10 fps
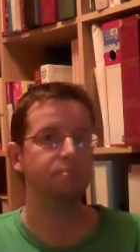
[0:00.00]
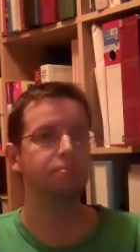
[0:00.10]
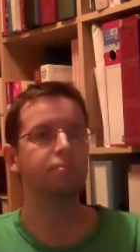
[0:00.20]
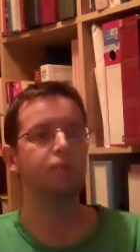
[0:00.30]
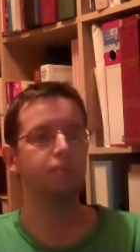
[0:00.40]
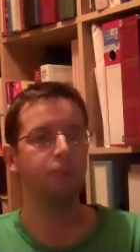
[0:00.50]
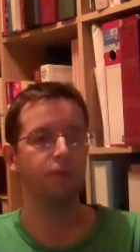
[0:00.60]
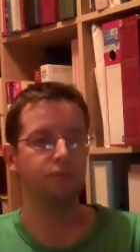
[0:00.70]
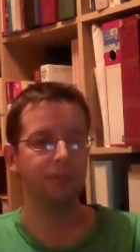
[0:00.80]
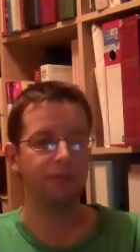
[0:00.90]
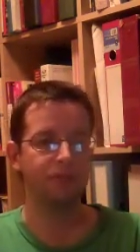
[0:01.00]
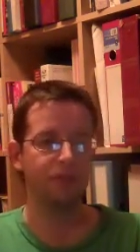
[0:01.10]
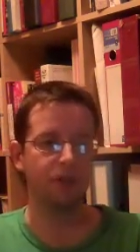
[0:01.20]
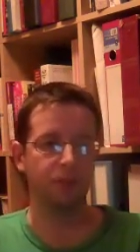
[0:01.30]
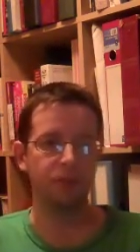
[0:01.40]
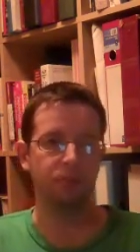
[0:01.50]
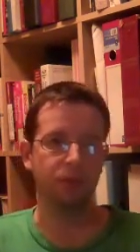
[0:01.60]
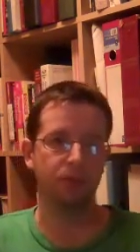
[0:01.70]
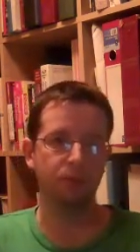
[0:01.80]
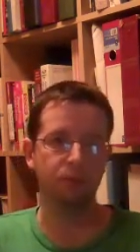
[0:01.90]
Possibly to start with
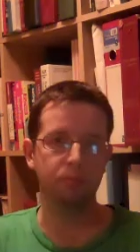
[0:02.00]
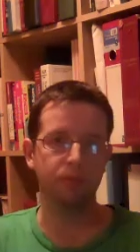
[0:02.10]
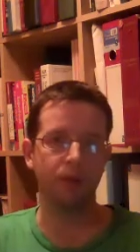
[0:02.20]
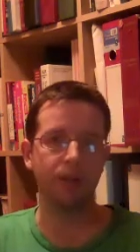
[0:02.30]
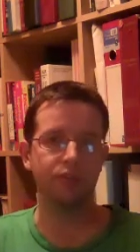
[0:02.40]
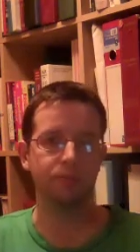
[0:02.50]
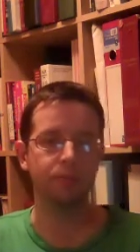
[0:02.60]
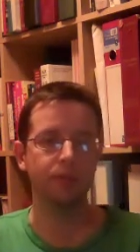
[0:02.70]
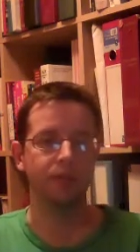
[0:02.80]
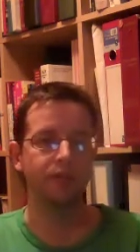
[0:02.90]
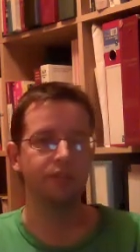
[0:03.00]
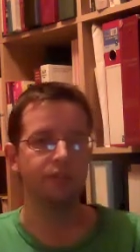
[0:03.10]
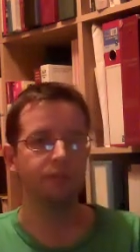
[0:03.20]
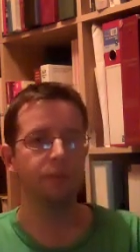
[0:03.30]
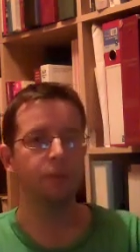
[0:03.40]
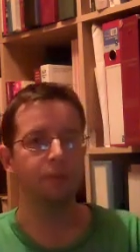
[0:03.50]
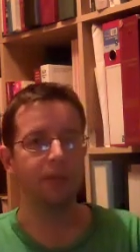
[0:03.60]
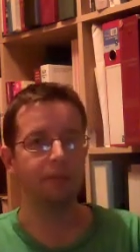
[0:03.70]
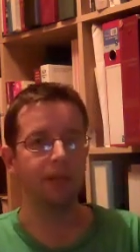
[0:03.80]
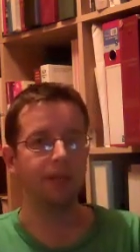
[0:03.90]
we'll provide some simple
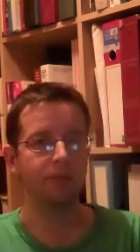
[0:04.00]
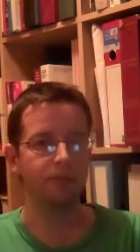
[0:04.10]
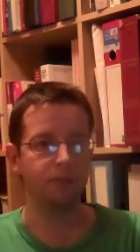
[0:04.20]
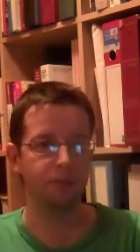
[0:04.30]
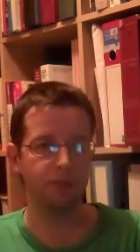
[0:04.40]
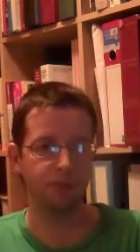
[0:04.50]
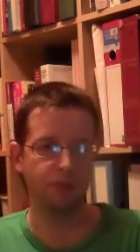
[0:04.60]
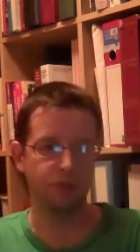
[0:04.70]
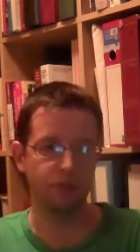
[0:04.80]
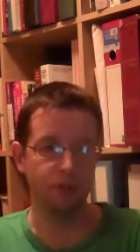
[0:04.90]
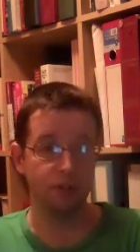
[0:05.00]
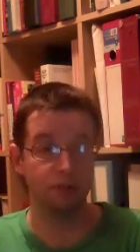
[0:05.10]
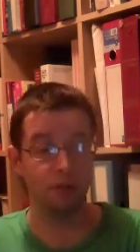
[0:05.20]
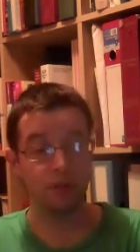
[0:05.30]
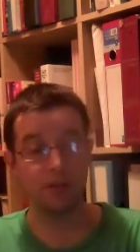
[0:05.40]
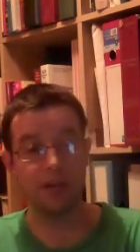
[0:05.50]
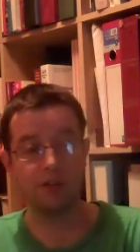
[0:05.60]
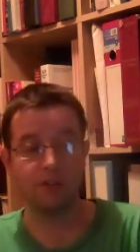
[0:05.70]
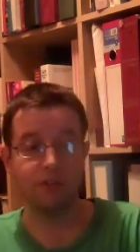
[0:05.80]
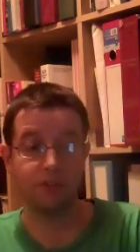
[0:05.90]
manipulations such as
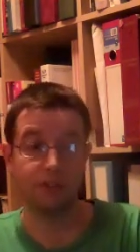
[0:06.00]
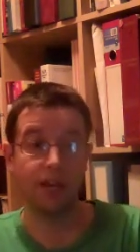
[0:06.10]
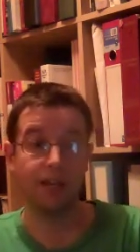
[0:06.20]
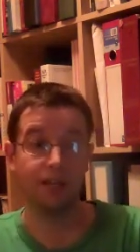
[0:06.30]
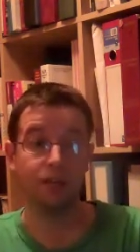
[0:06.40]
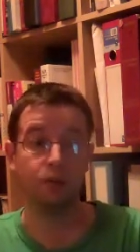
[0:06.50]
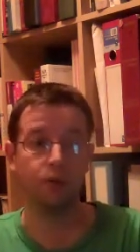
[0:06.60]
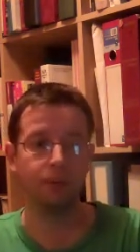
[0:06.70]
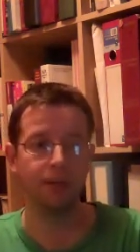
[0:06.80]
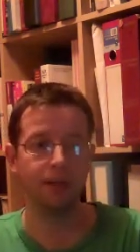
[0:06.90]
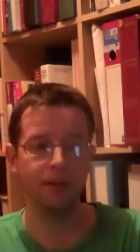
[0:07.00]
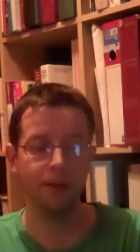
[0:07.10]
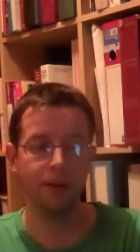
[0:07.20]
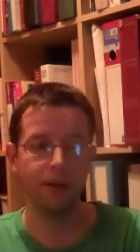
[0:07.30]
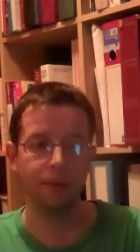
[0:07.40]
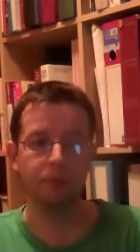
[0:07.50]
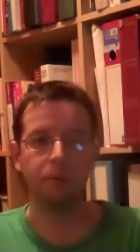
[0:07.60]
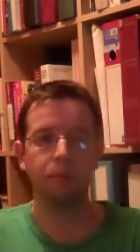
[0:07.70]
rotation, scaling and cropping, but